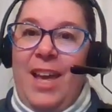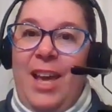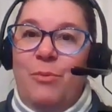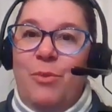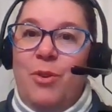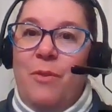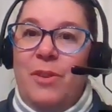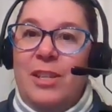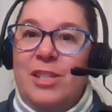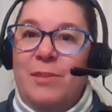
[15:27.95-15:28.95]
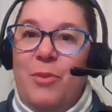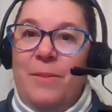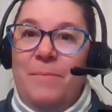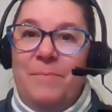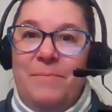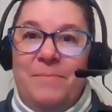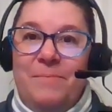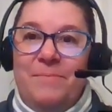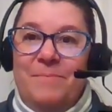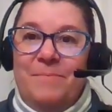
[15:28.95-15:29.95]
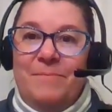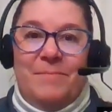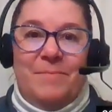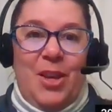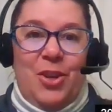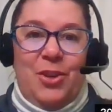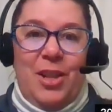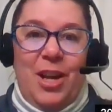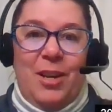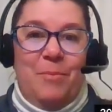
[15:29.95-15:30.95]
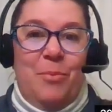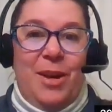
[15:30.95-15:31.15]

and we'll go over things some more. Good luck.